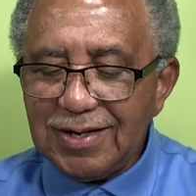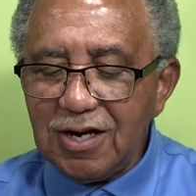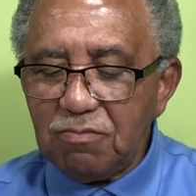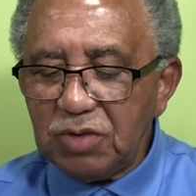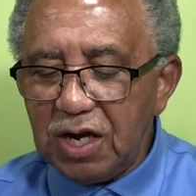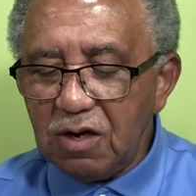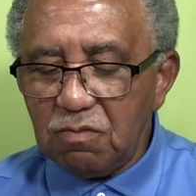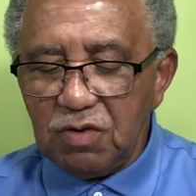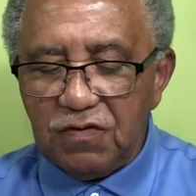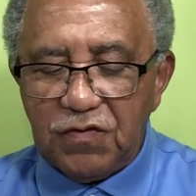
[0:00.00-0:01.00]
come
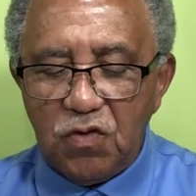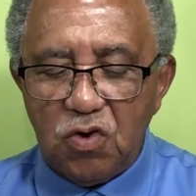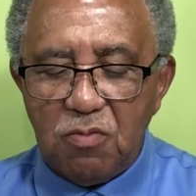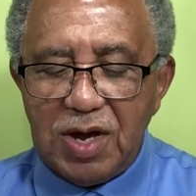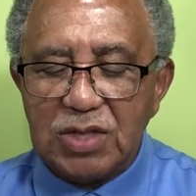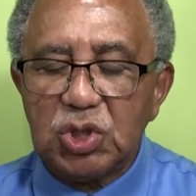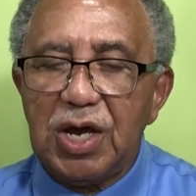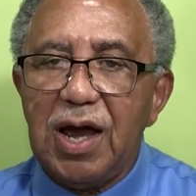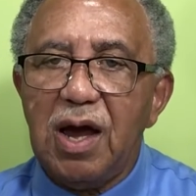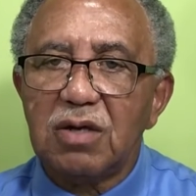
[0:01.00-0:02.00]
down before my
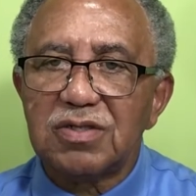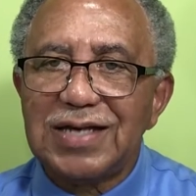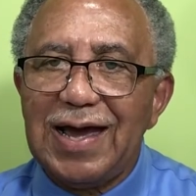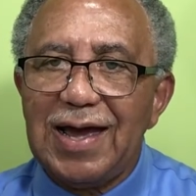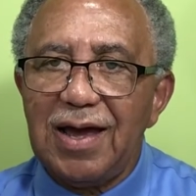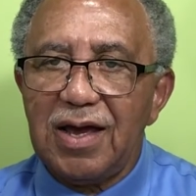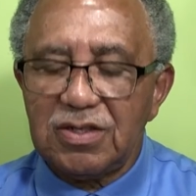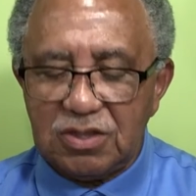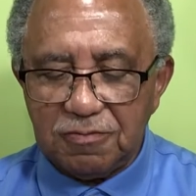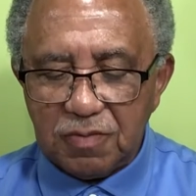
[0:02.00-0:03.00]
child
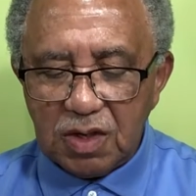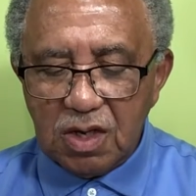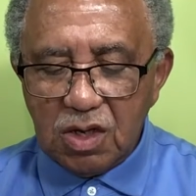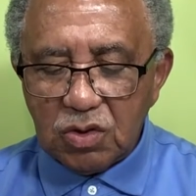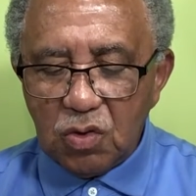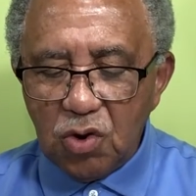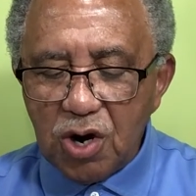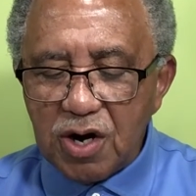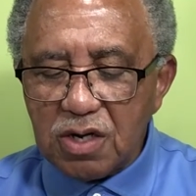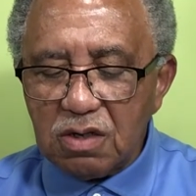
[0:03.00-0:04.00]
dies. The
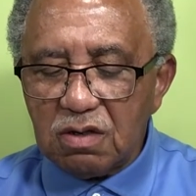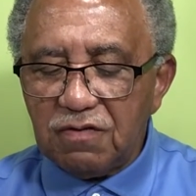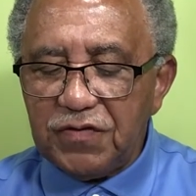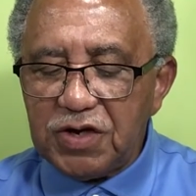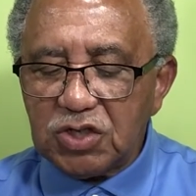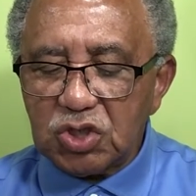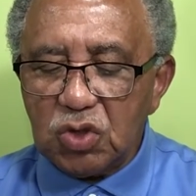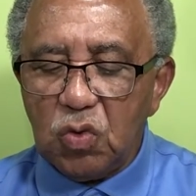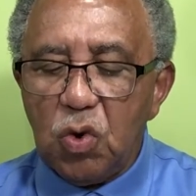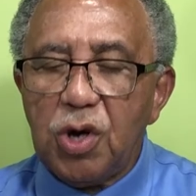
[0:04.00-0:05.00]
royal
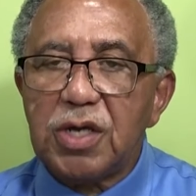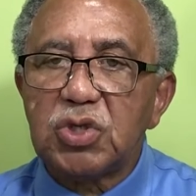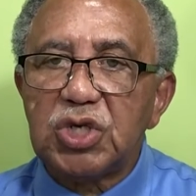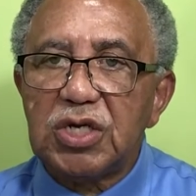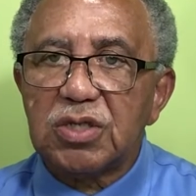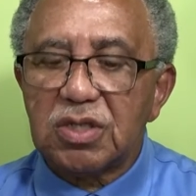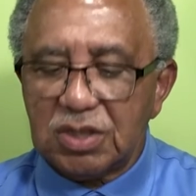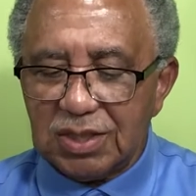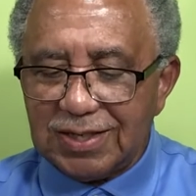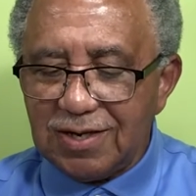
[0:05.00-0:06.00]
official wanted Jesus
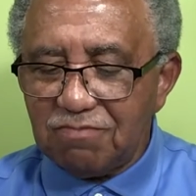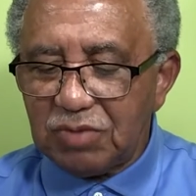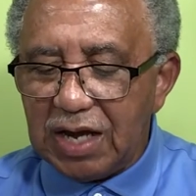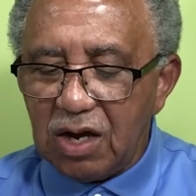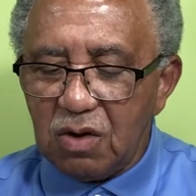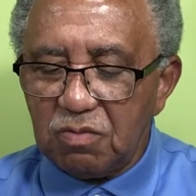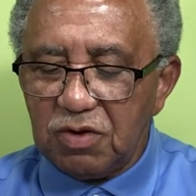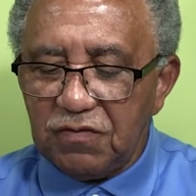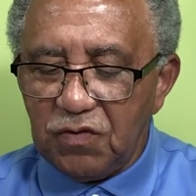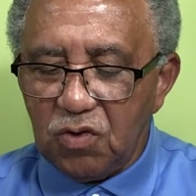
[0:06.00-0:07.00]
to come down
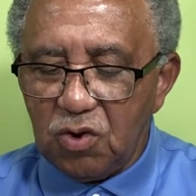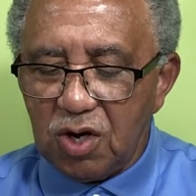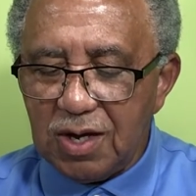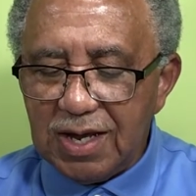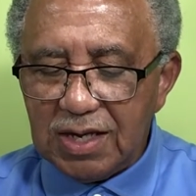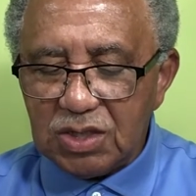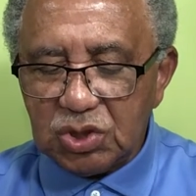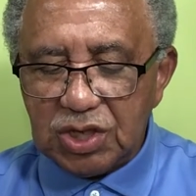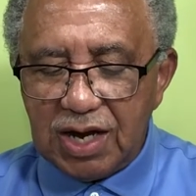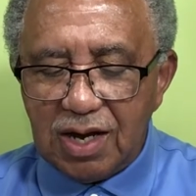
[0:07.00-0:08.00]
before his
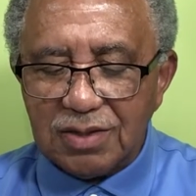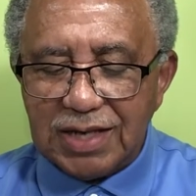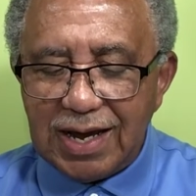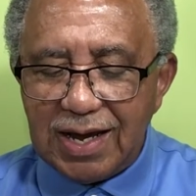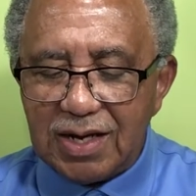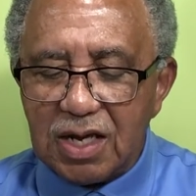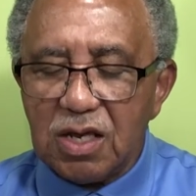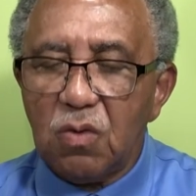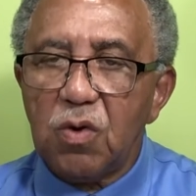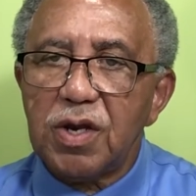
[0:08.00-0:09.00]
child died,
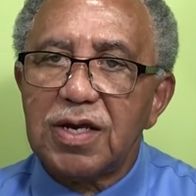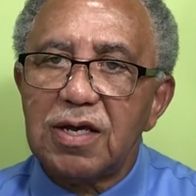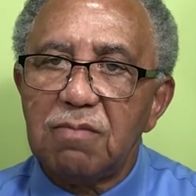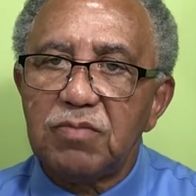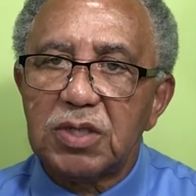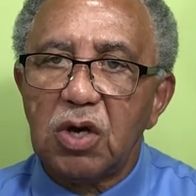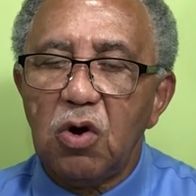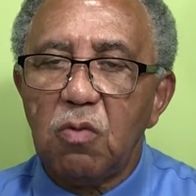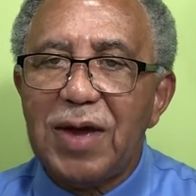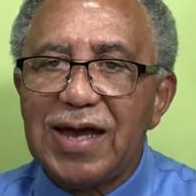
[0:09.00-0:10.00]
and he wanted him to
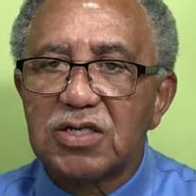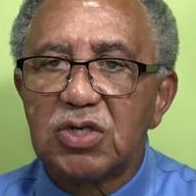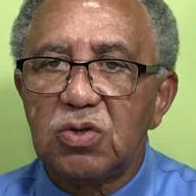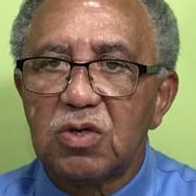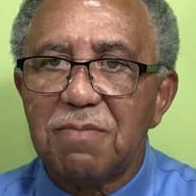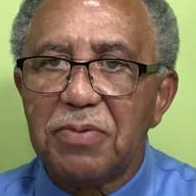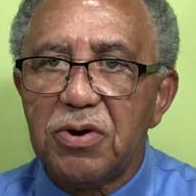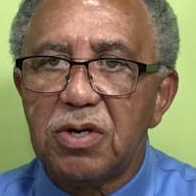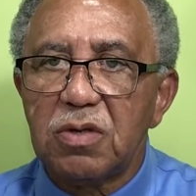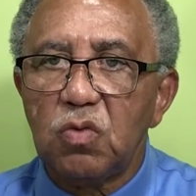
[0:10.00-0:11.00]
go back to
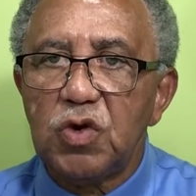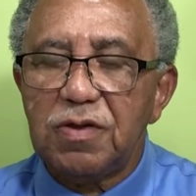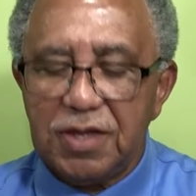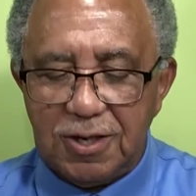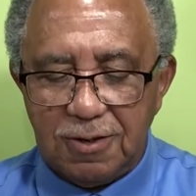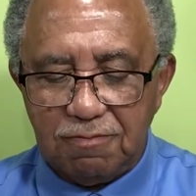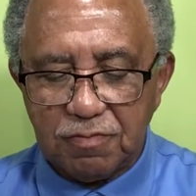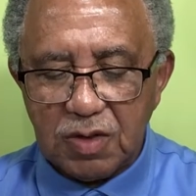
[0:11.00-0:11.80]
Capernaum with him.